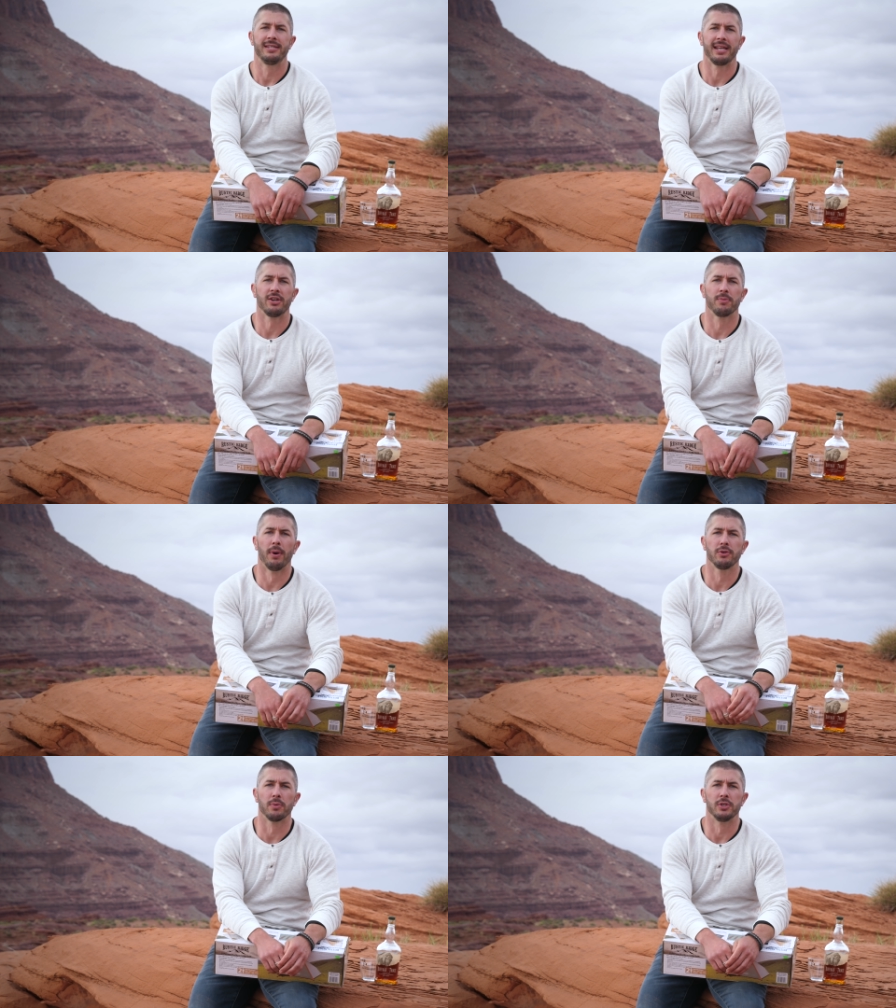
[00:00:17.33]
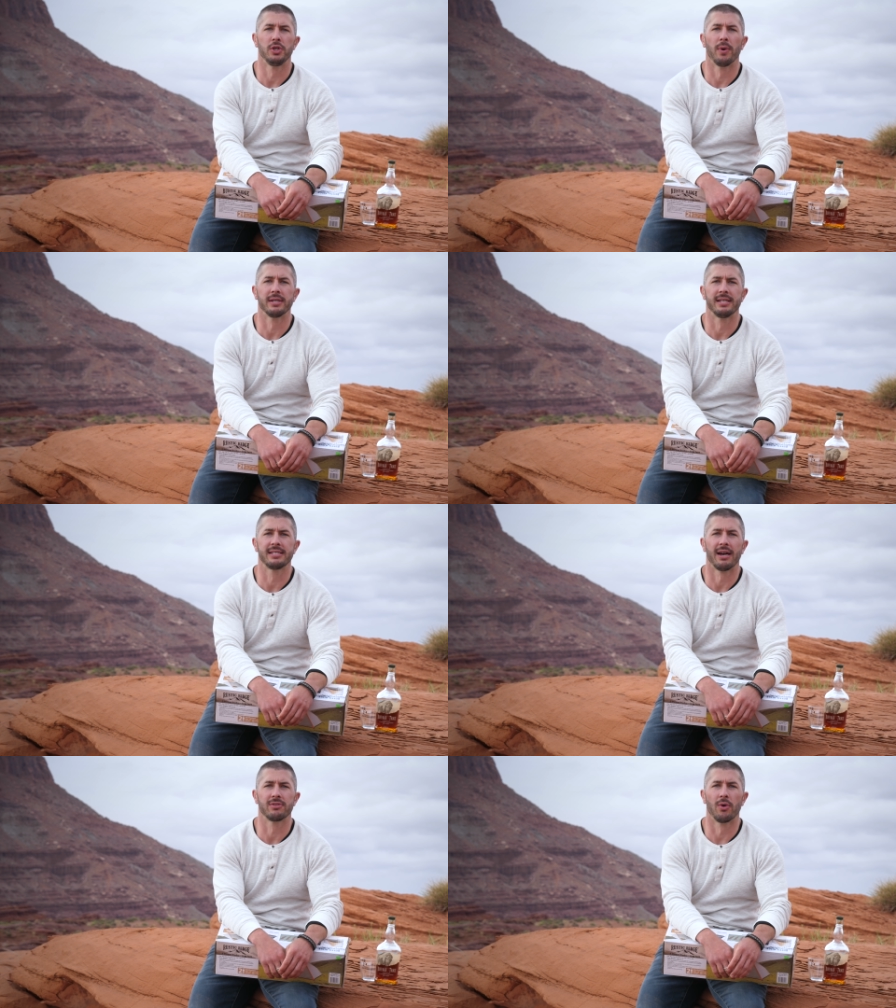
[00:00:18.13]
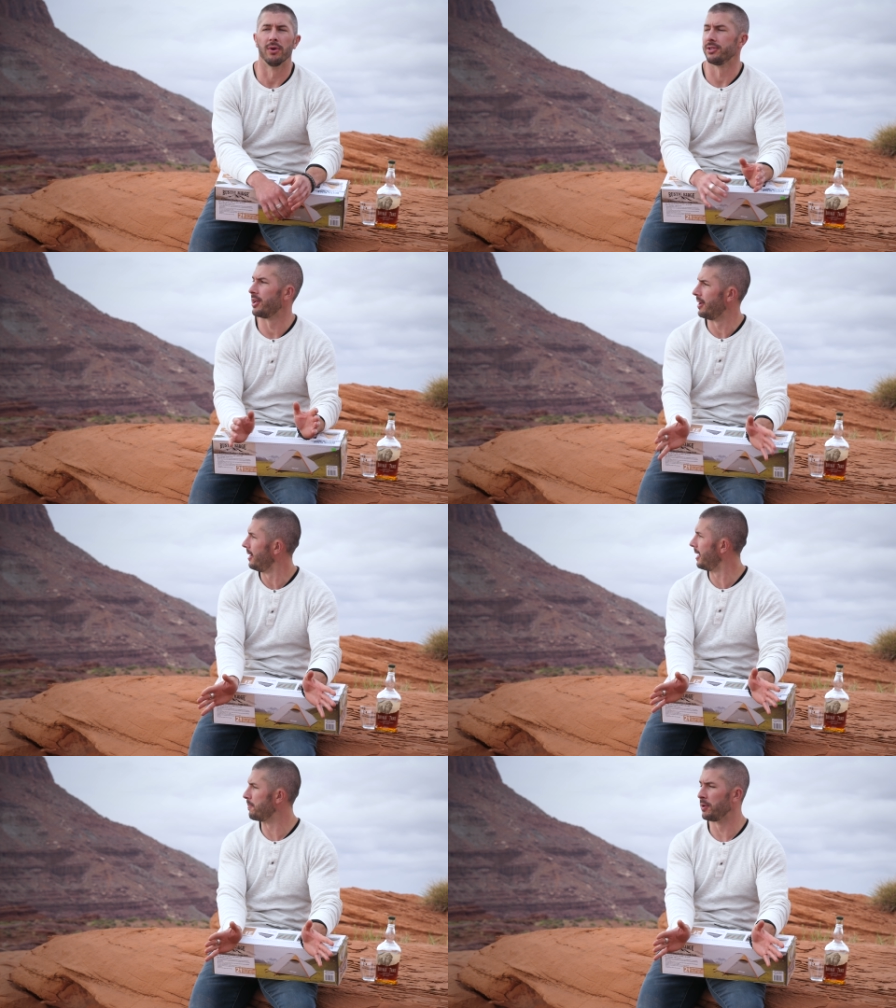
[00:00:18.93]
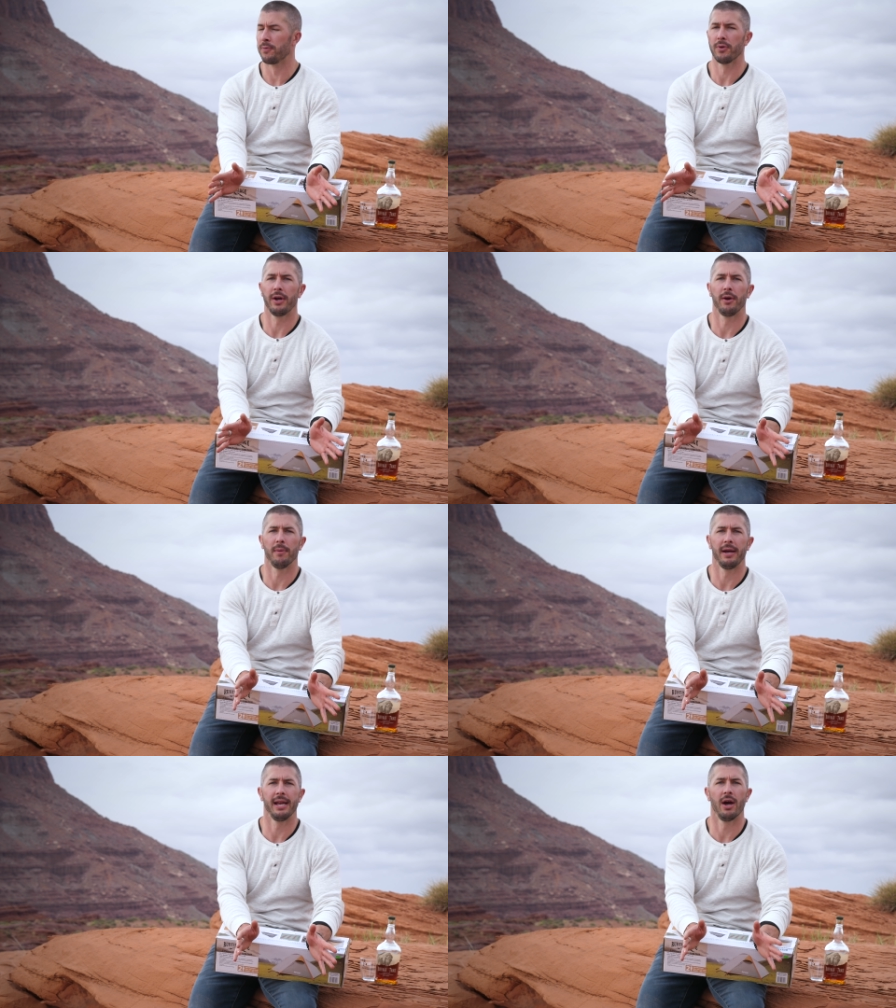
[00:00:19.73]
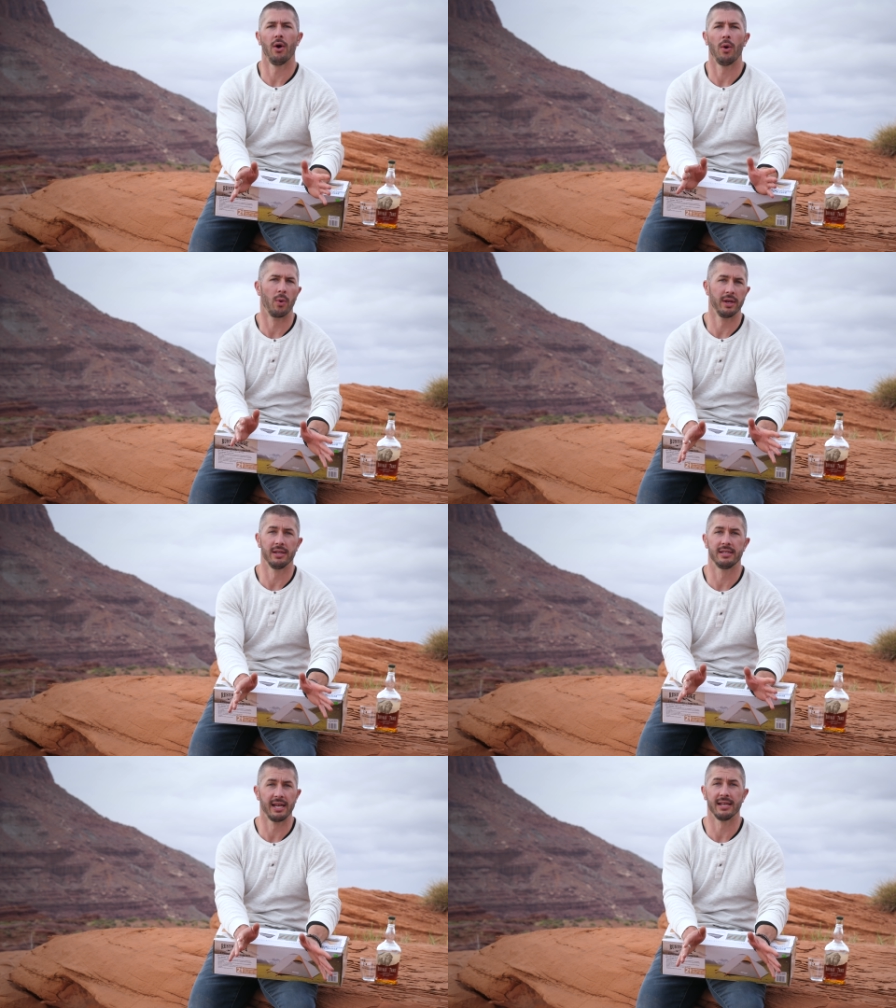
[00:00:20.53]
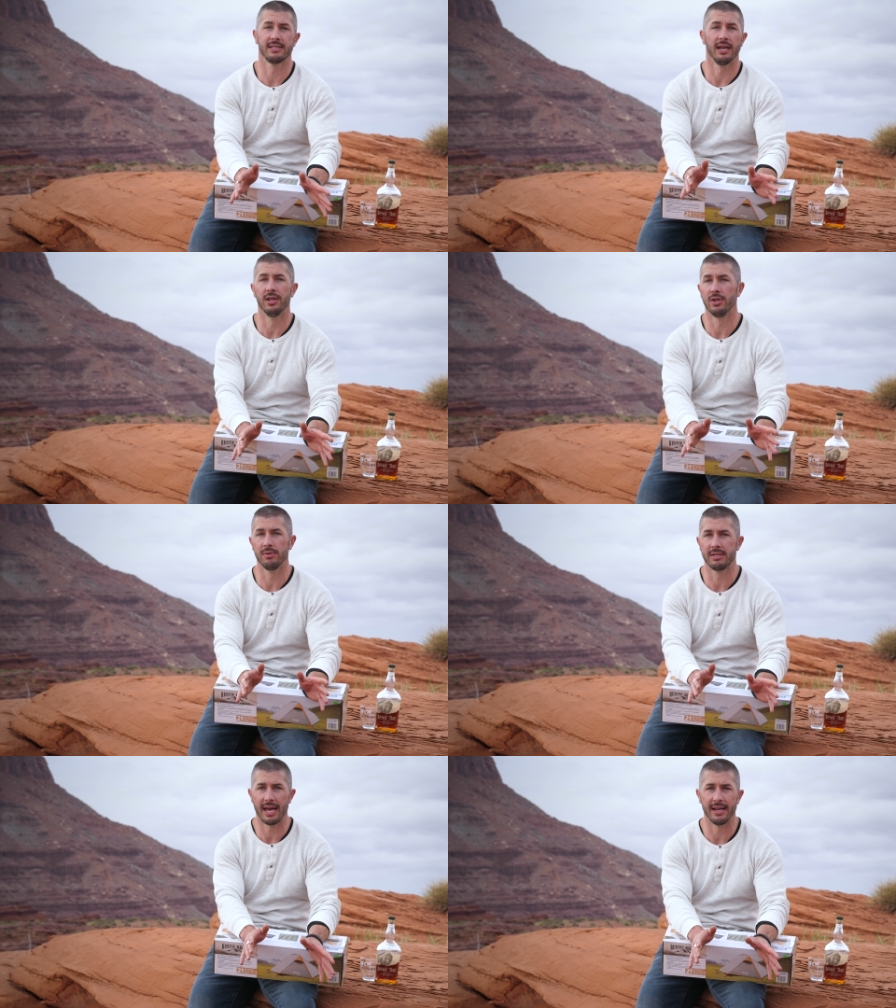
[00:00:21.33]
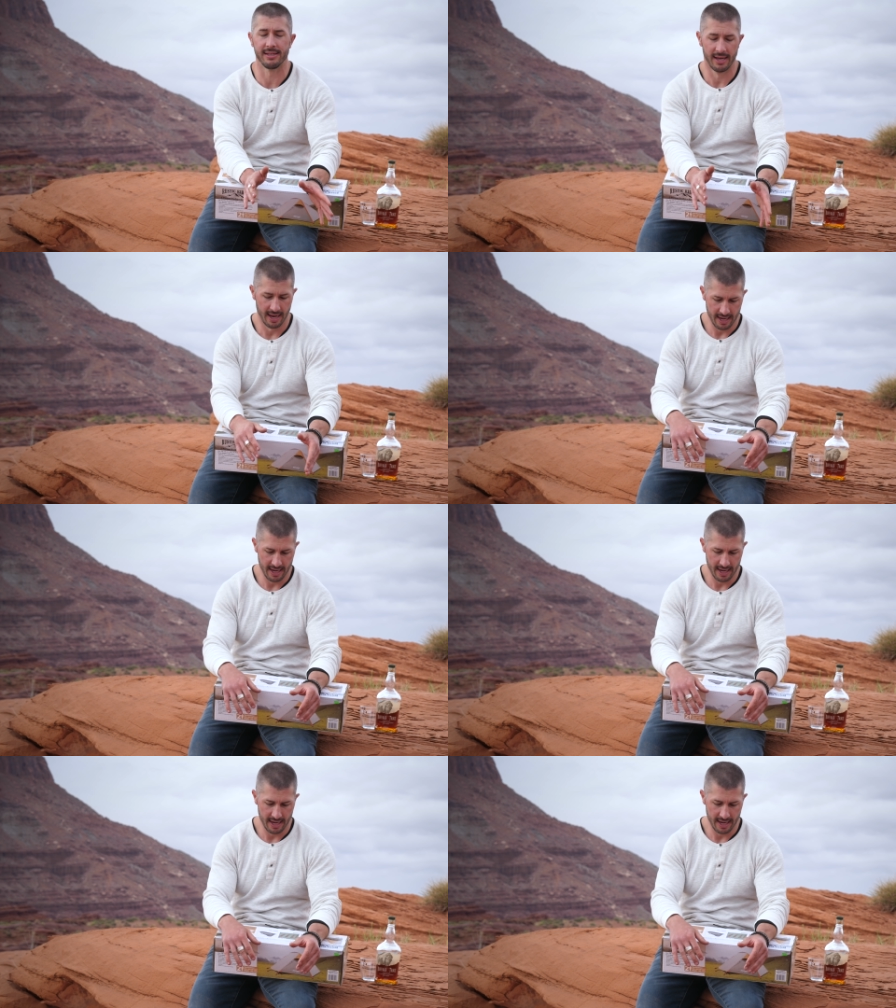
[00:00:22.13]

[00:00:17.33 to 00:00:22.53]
It's Andrew Boetjer with G Y six Outdoors. In a beautiful area right now, I wanted to test a new tent.